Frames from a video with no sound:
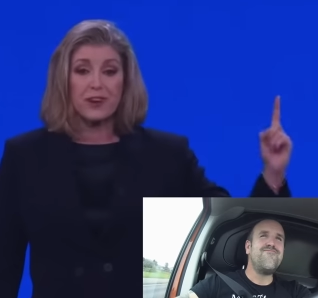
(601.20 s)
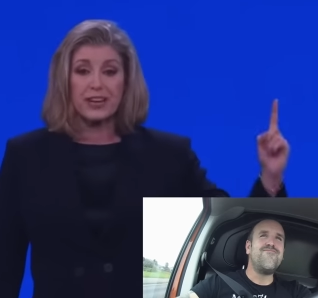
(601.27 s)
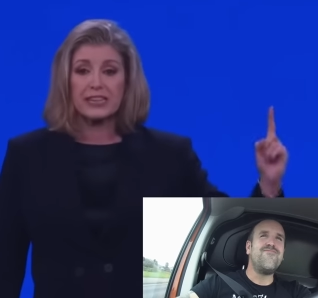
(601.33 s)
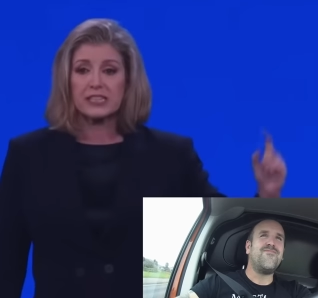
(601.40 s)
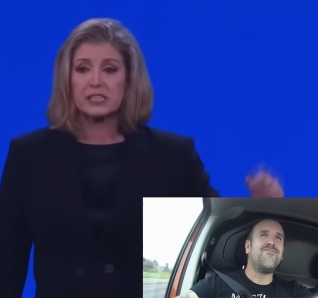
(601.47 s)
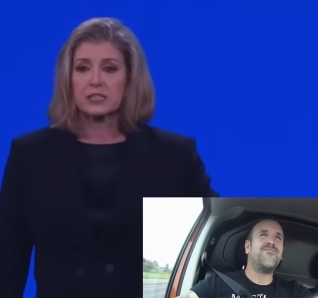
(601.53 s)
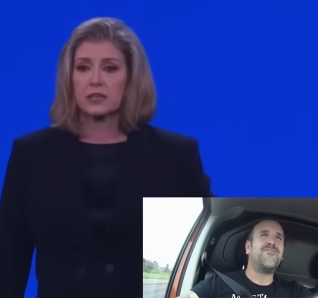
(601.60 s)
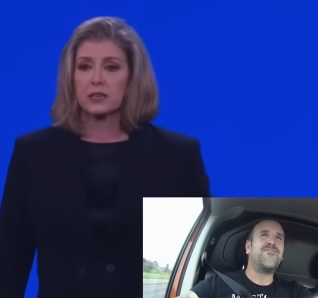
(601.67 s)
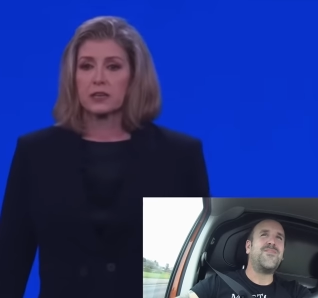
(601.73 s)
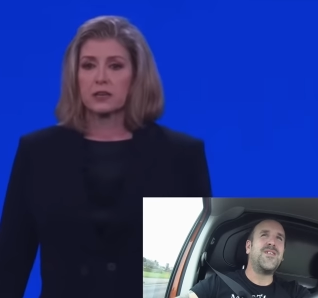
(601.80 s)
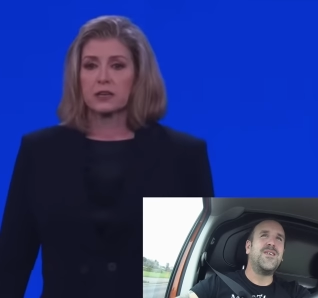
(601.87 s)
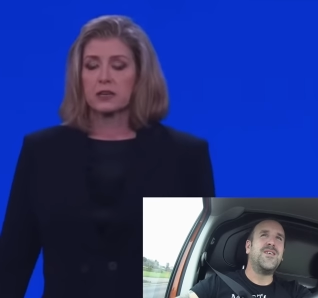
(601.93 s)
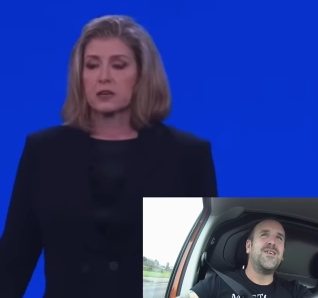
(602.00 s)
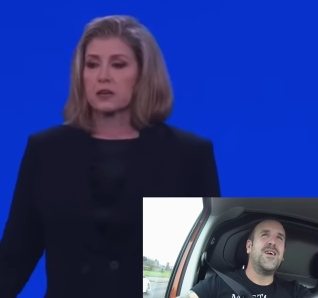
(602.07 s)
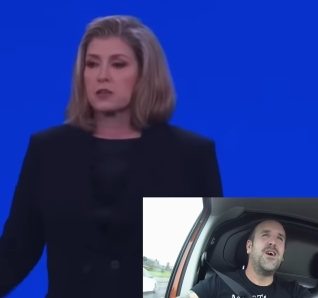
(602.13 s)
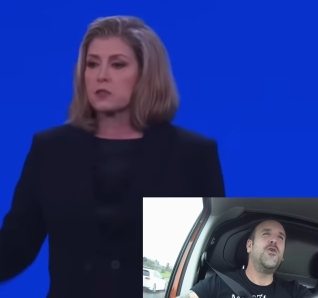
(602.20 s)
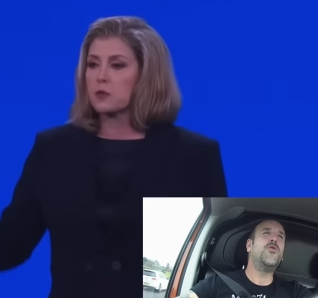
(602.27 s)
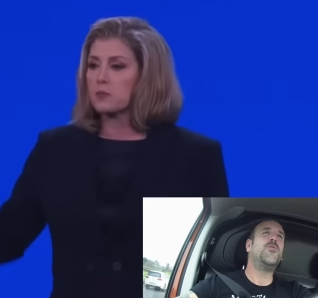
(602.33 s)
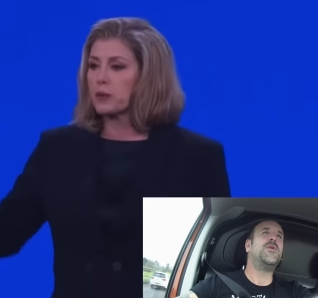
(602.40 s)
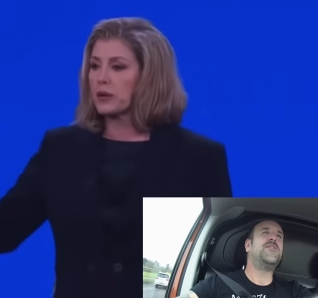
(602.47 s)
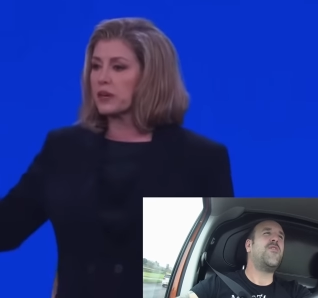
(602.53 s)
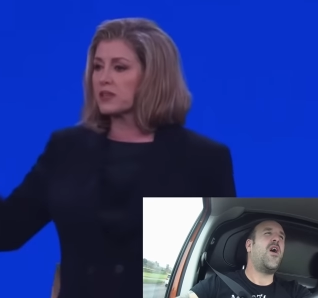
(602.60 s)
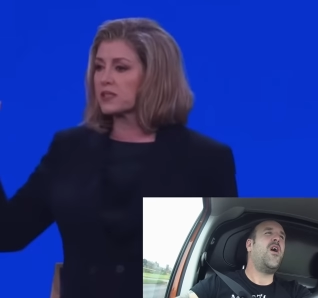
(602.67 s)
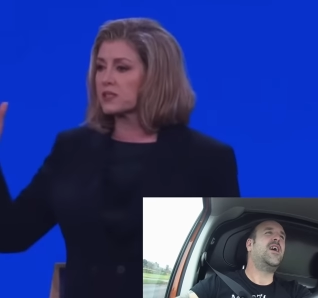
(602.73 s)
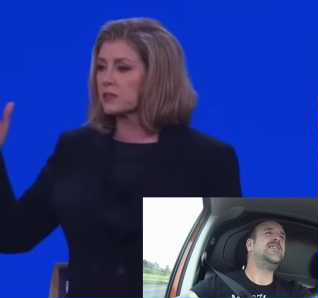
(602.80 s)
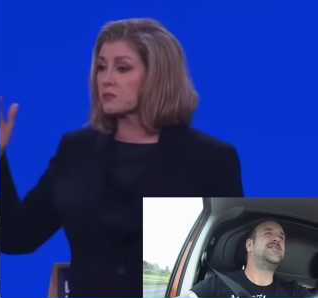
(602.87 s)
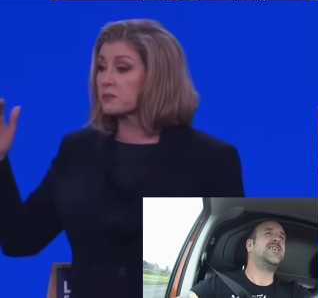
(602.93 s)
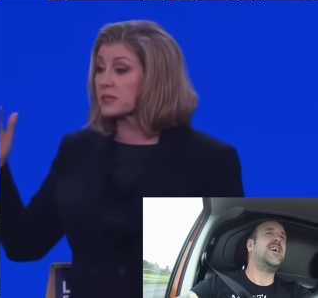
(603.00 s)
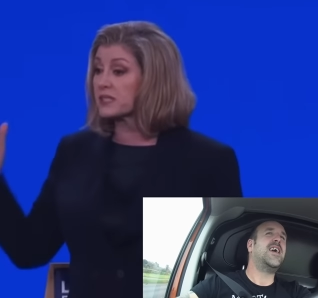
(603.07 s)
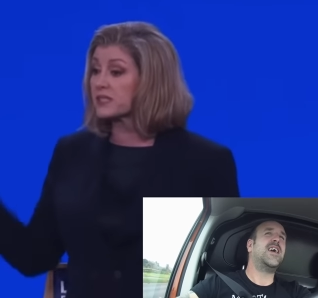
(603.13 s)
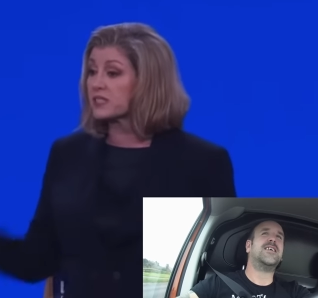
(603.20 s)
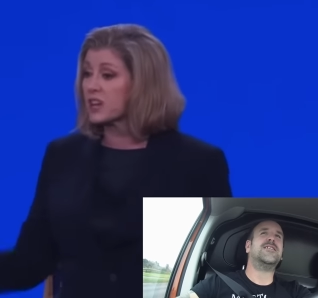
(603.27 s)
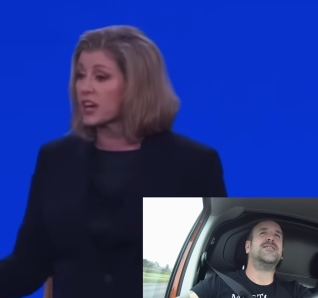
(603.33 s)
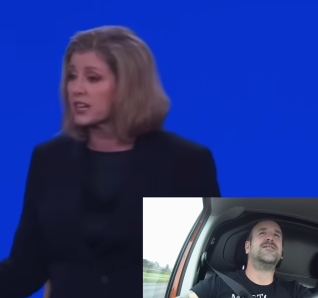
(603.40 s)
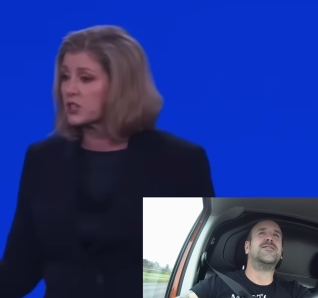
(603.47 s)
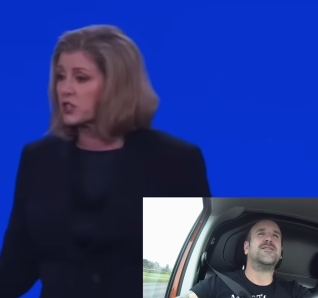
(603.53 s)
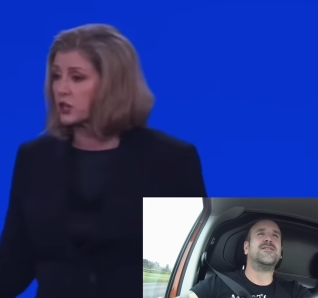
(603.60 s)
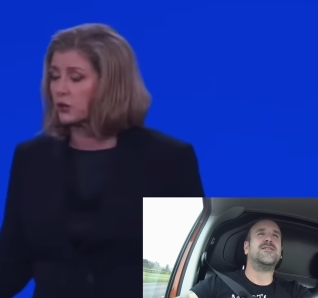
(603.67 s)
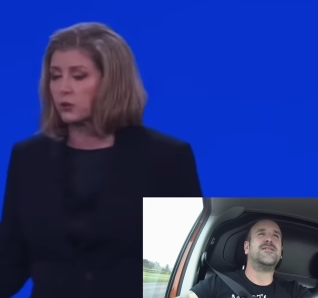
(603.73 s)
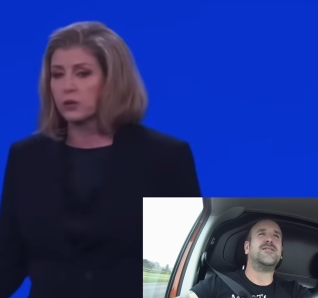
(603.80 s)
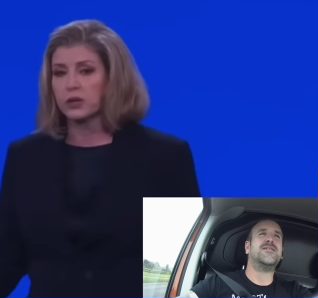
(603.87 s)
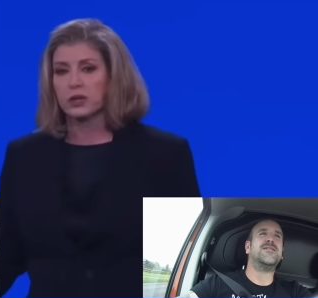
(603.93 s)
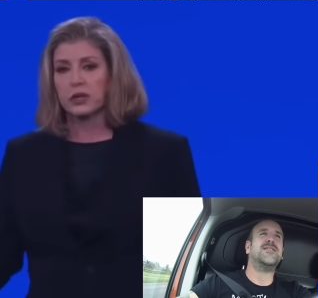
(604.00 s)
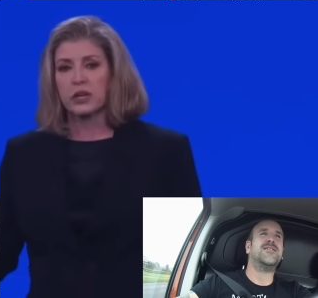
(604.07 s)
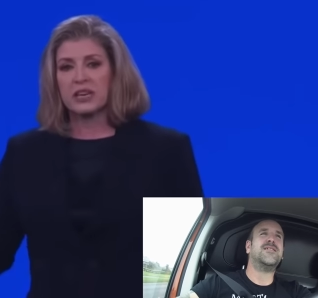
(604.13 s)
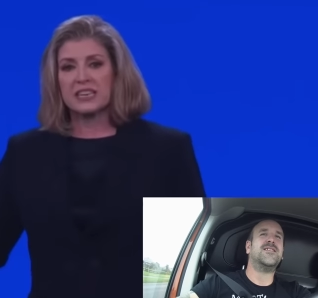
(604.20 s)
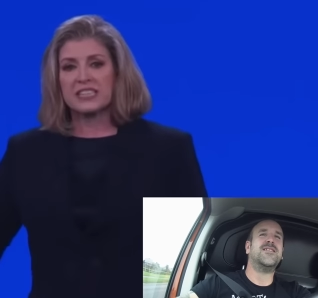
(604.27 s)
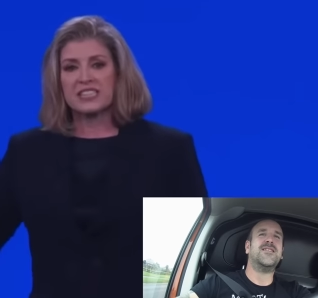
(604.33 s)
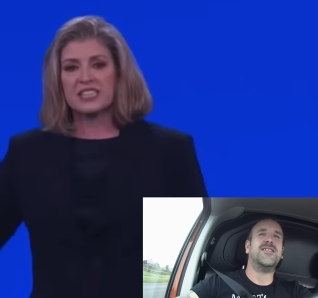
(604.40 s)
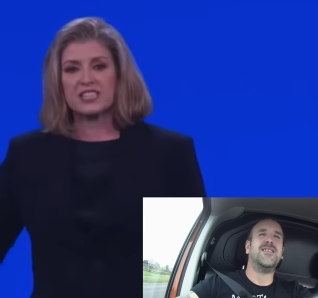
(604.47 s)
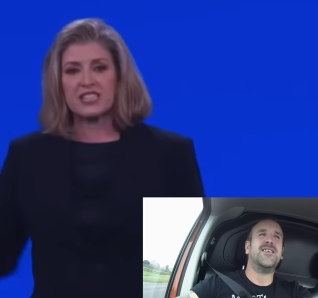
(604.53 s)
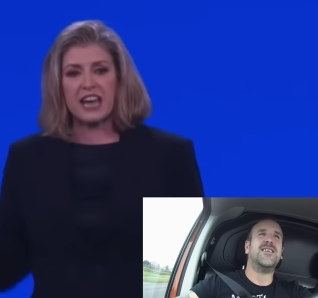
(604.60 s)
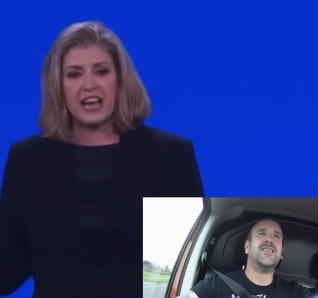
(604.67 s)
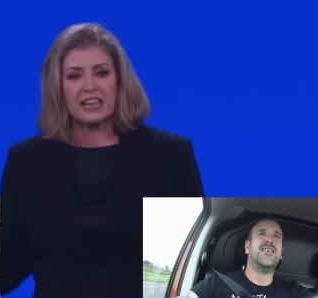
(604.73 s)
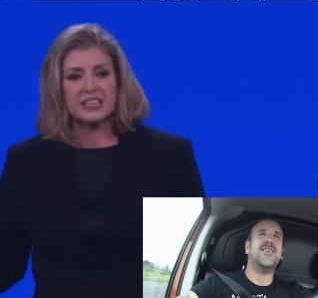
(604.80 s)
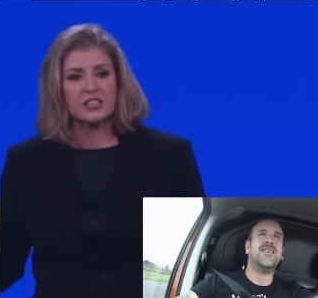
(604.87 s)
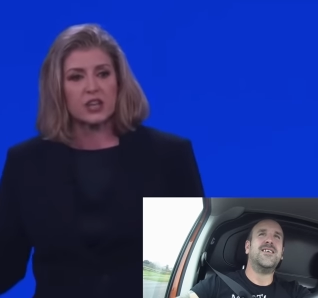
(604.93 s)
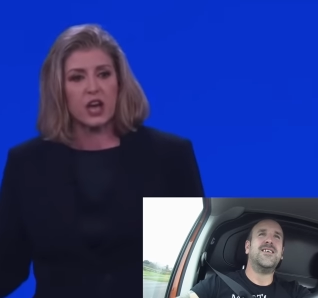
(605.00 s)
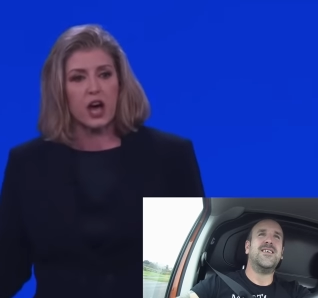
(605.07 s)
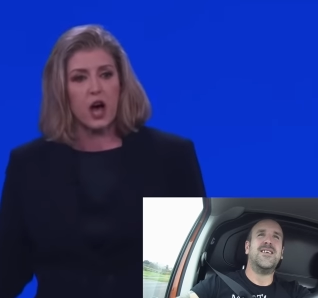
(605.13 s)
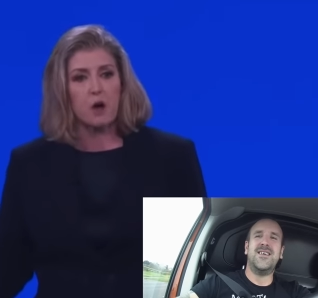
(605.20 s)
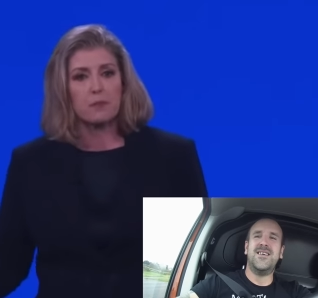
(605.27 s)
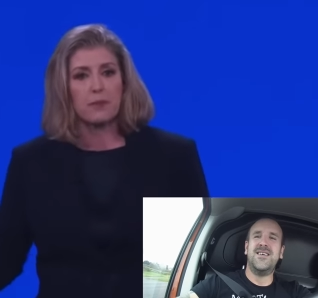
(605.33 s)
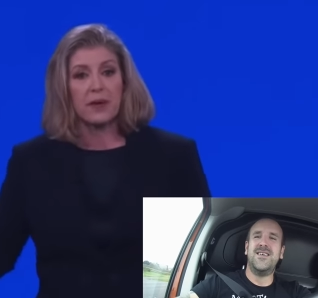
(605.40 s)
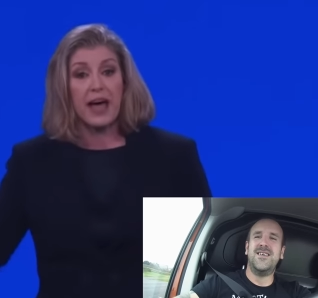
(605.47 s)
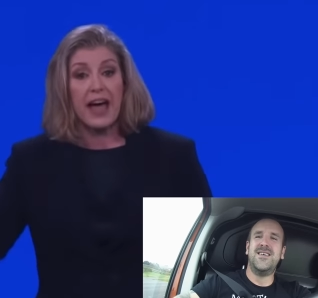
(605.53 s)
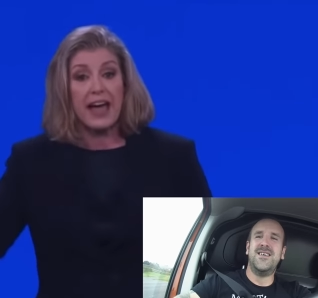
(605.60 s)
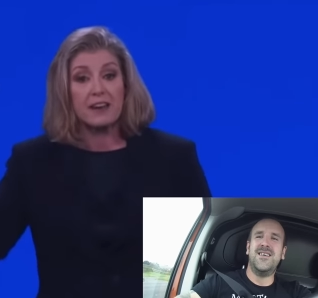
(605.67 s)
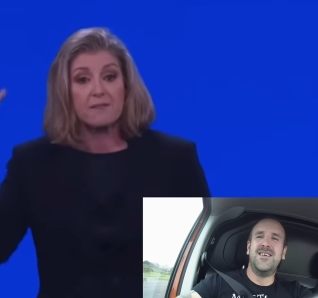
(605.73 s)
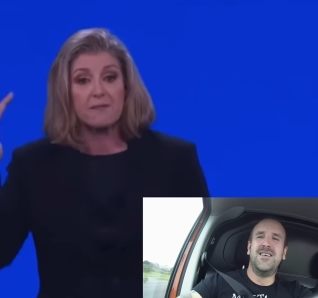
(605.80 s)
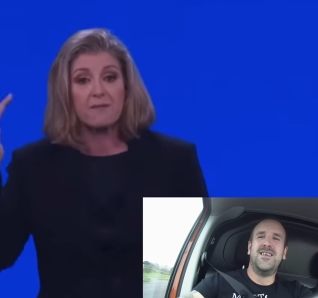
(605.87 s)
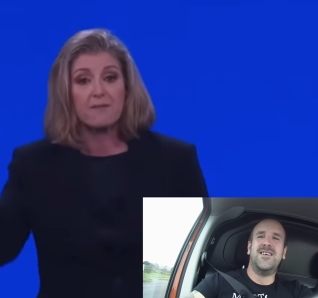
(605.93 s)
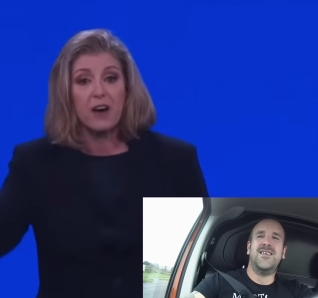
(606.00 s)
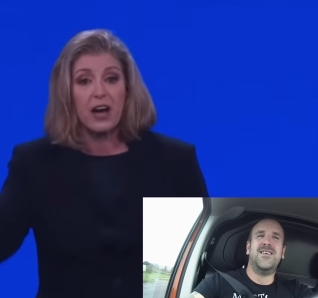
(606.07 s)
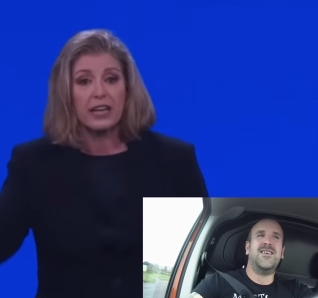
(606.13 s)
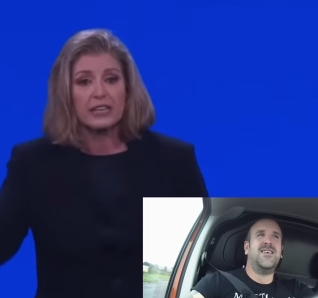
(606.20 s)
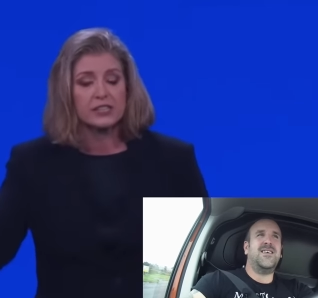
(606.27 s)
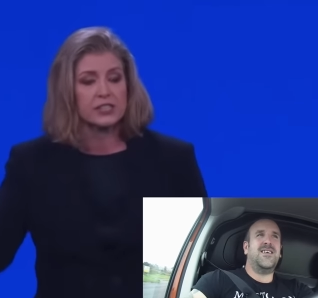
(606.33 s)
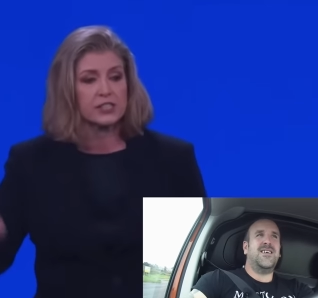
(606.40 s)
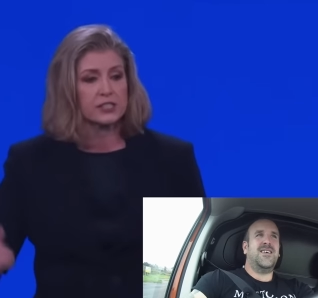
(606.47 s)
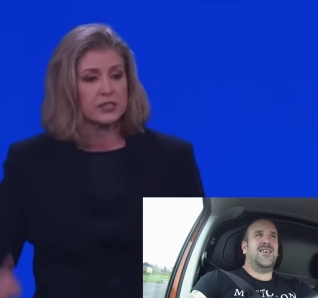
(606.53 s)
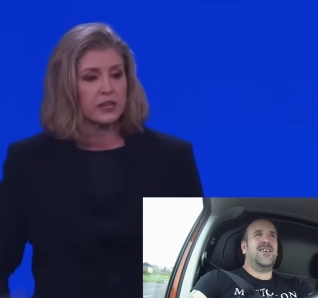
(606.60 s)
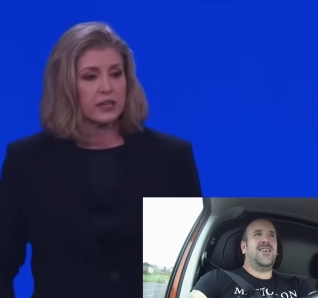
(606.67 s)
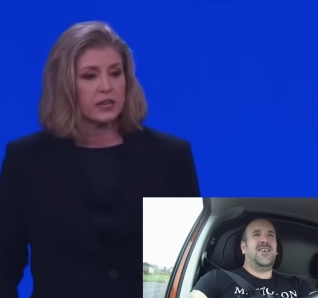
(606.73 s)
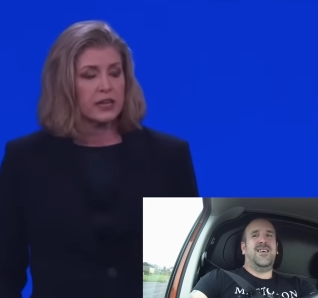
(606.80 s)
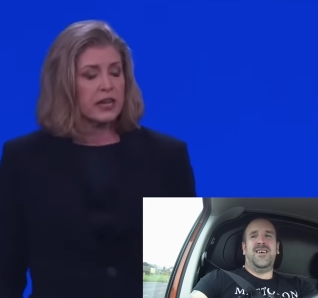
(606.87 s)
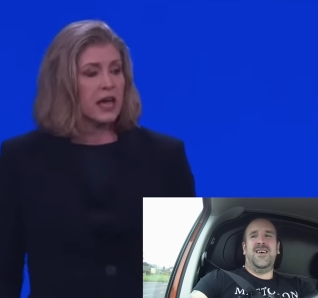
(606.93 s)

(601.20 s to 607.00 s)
Speaker 1: fight, the person beside you stands up and fights.